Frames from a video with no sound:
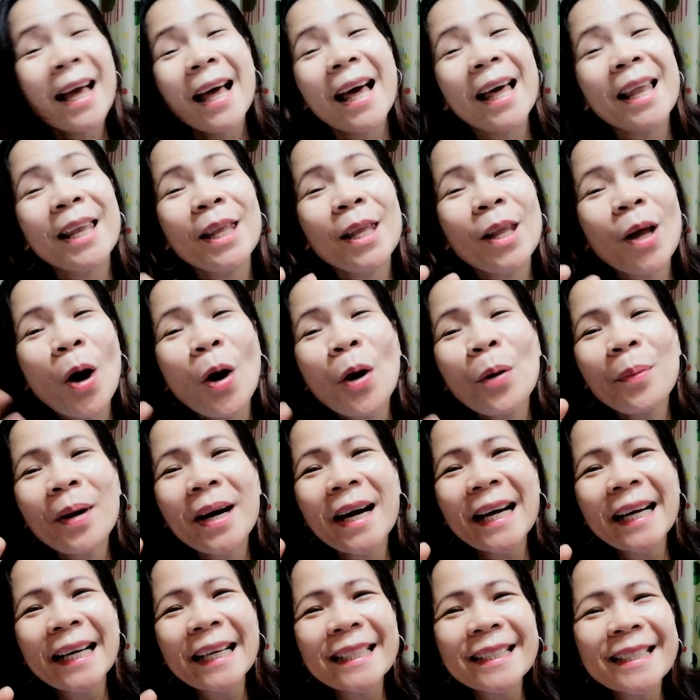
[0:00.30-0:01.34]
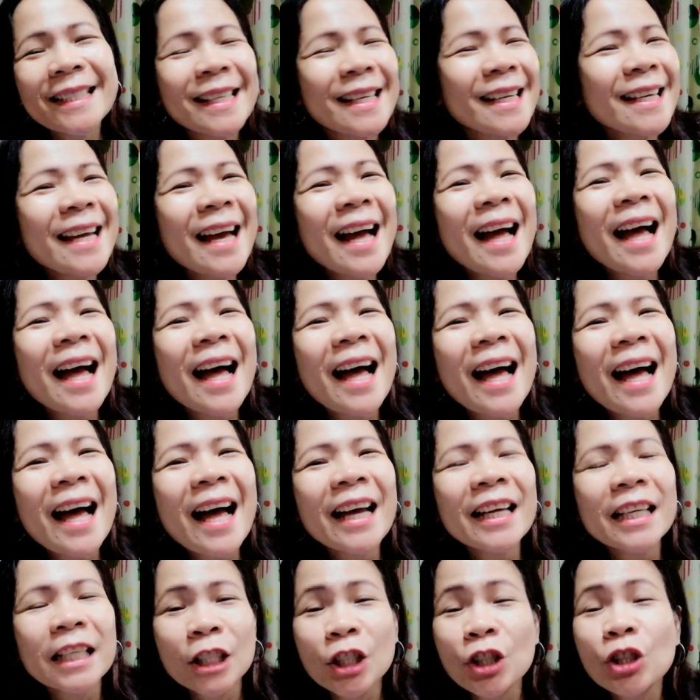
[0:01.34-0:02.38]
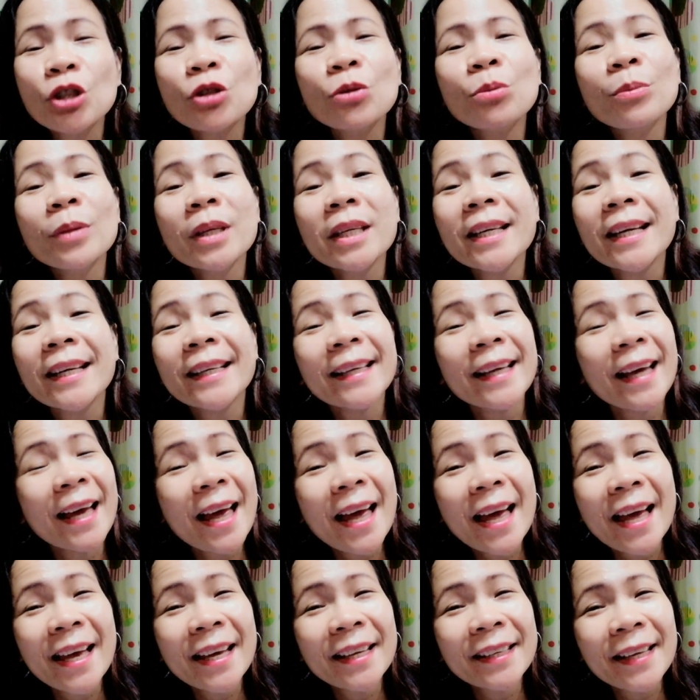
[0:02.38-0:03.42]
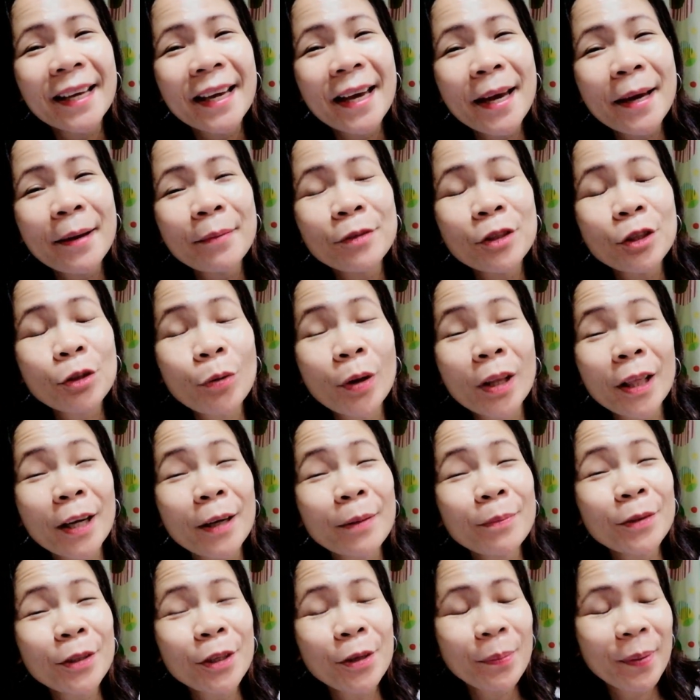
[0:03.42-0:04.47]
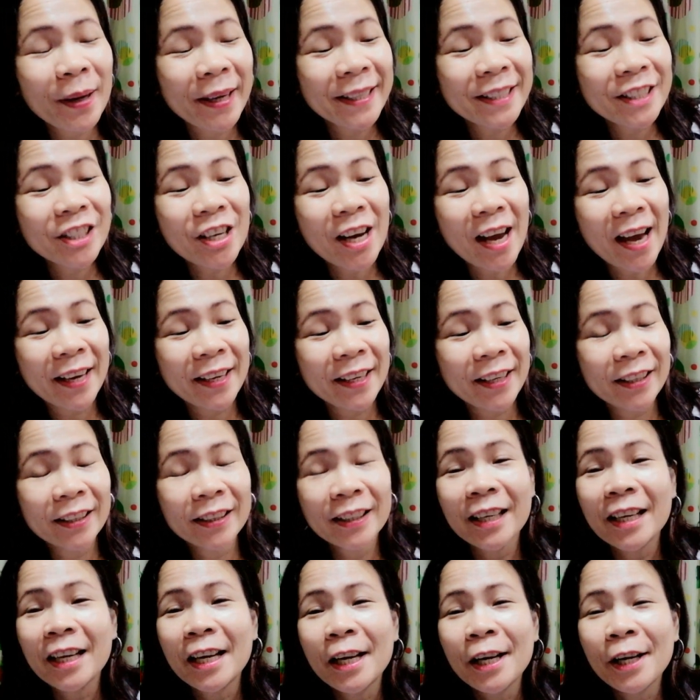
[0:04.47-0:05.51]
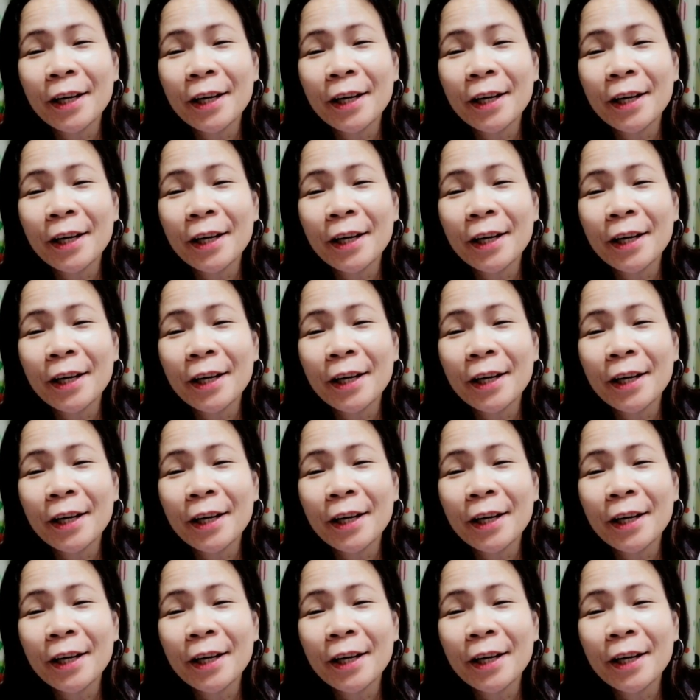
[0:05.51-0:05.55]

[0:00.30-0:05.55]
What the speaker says: Hello mga kachika! It's me again, Ems. Welcome to my channel.